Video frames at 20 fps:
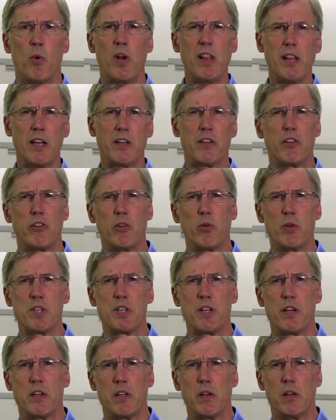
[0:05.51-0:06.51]
what I'd like to do is
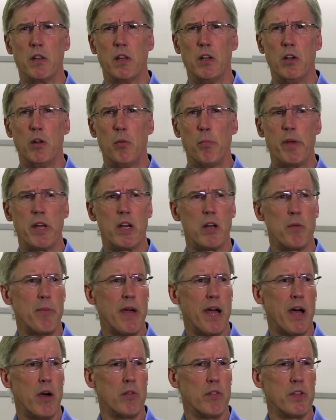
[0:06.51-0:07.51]
tell you a little bit
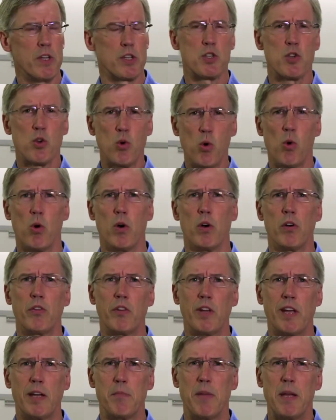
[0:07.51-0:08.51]
about this course
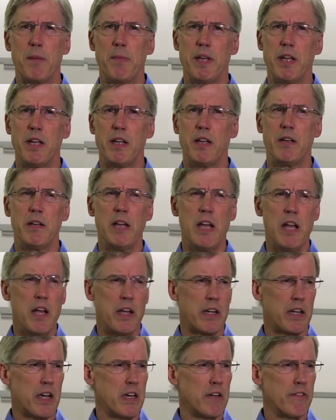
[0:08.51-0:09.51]
and maybe
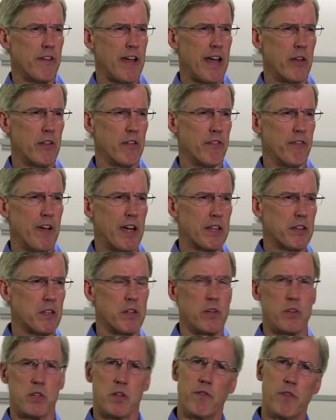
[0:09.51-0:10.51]
kind of how the fact that
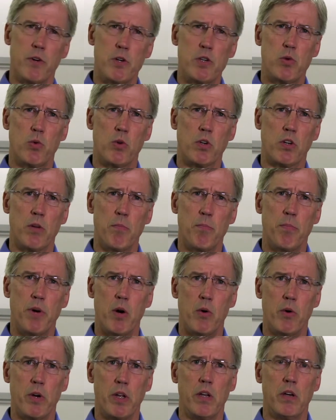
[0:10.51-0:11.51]
there's a virtual
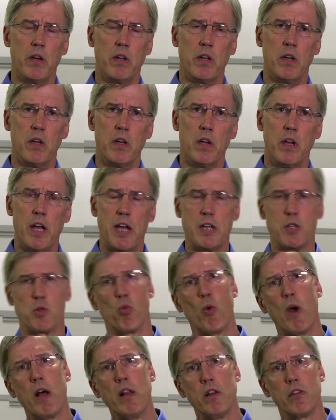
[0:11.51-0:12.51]
component as
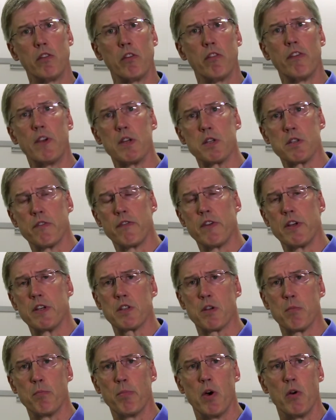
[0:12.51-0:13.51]
well as a face-to-face -face
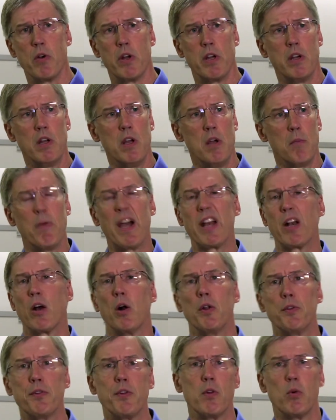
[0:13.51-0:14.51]
component might
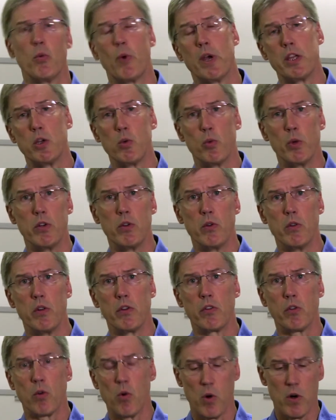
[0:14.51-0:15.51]
alter the way you would do
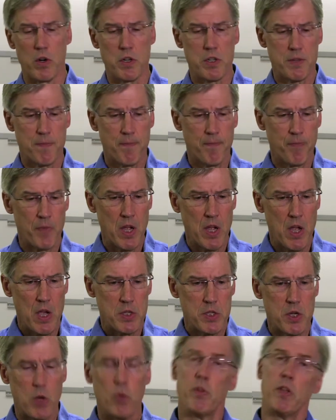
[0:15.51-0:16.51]
this course.
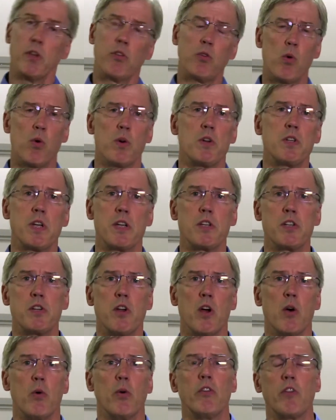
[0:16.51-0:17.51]
So this course, as you
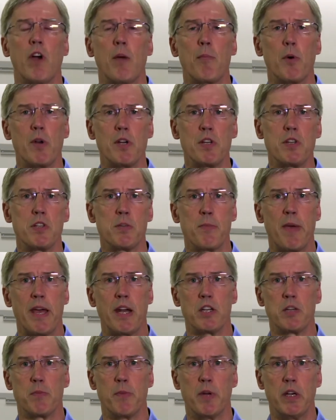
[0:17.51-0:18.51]
know, is Operations
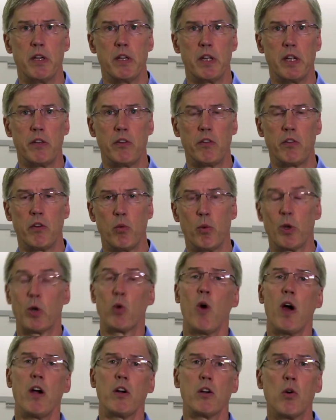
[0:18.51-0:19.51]
Management. It's a
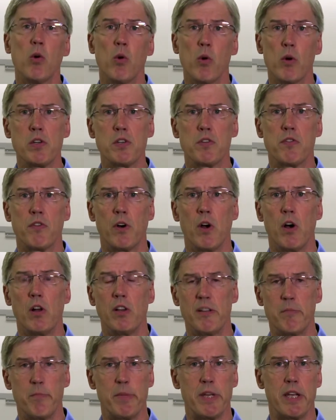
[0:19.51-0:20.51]
required course for all
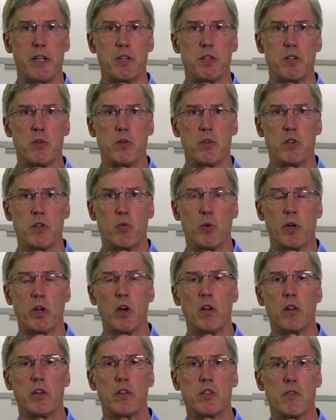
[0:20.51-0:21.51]
MBA students,
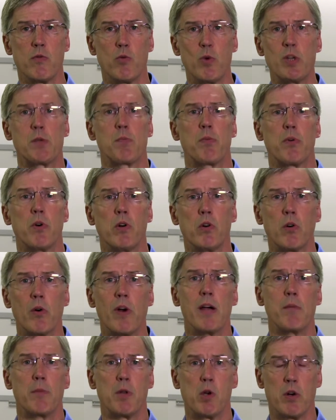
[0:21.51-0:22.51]
regardless of which
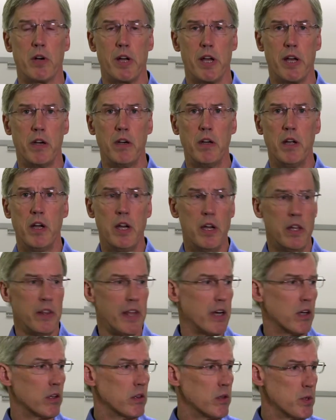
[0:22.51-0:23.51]
program you're in.
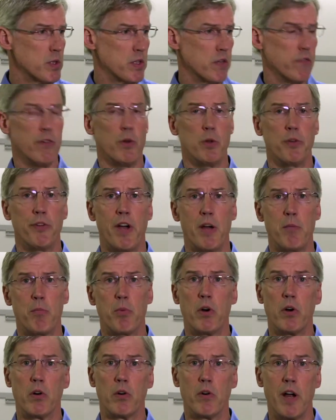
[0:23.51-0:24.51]
That includes the full-time
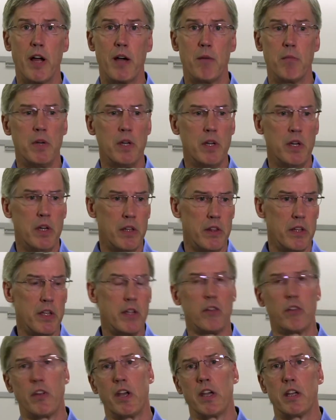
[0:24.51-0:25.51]
program, the
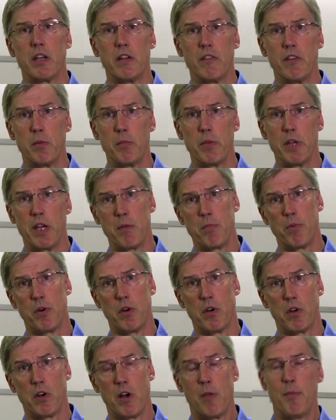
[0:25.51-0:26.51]
Executive MBA
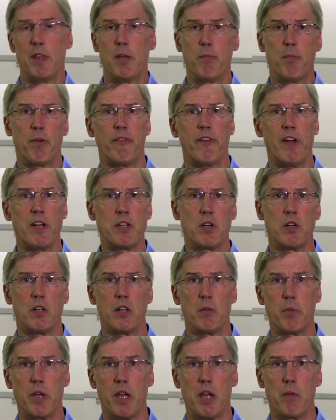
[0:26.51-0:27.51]
program, and the professional
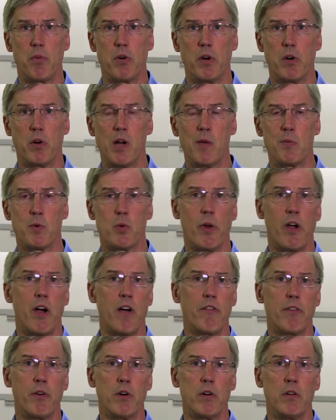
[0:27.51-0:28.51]
MBA programs we
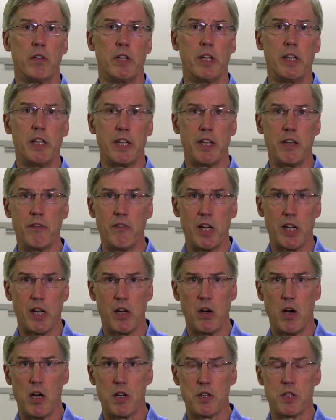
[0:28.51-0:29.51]
offer in the evening in
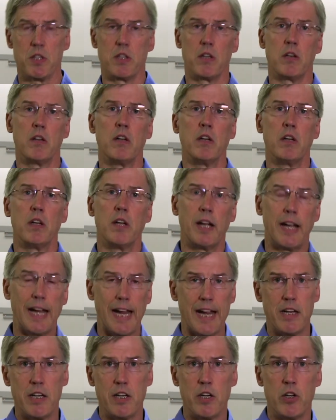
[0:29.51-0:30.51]
Austin
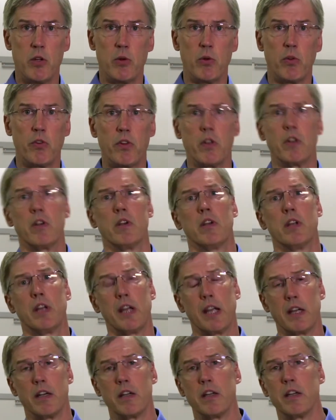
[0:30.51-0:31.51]
and in Houston
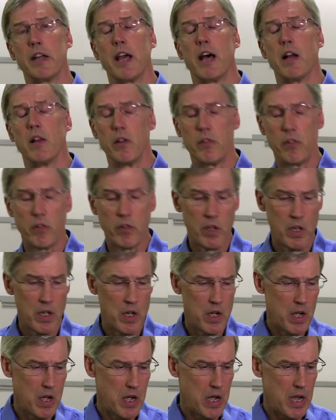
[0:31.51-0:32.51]
and in Dallas.
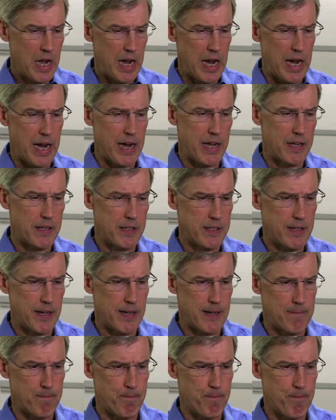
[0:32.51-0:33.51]
And,
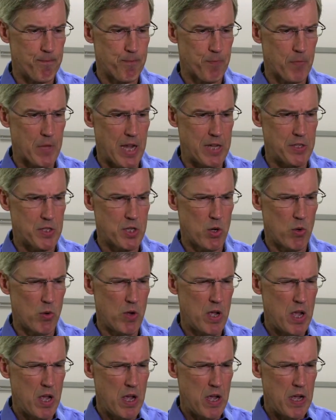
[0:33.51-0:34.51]
um, and so
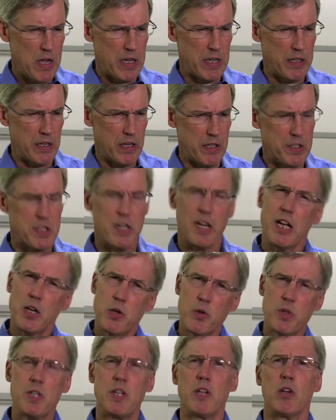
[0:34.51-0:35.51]
it, it's an
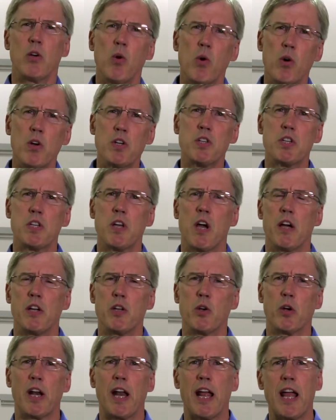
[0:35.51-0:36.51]
interesting course. Uh,
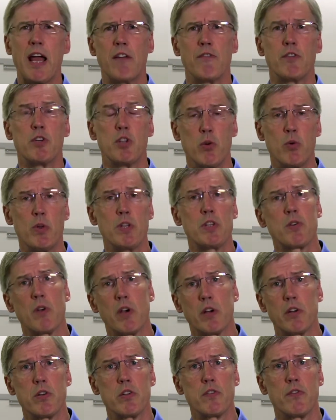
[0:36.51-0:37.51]
you're going to have two
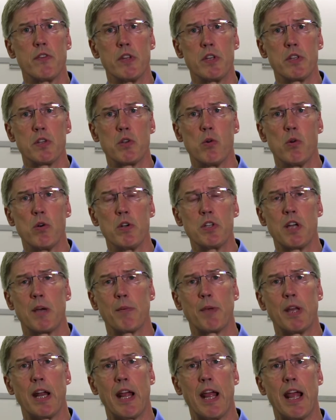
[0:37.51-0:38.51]
instructors for this course. I'm
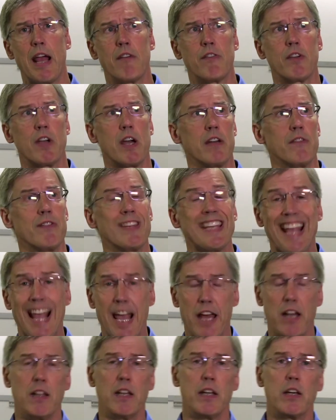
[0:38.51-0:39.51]
going to have kind of the
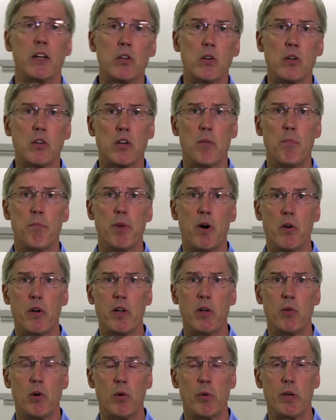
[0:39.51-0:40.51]
analytical
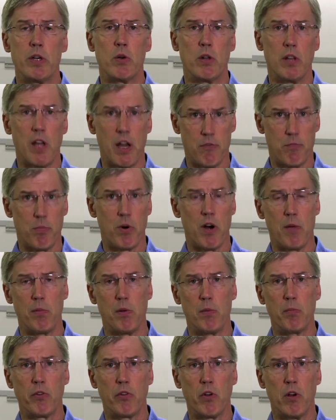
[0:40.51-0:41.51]
component where we do a lot of
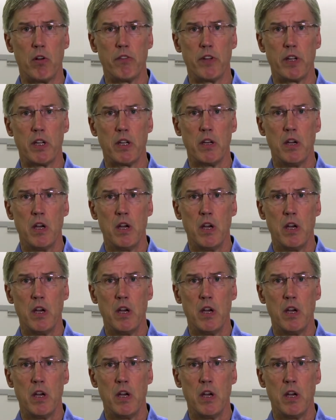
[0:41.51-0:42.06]
problem solving.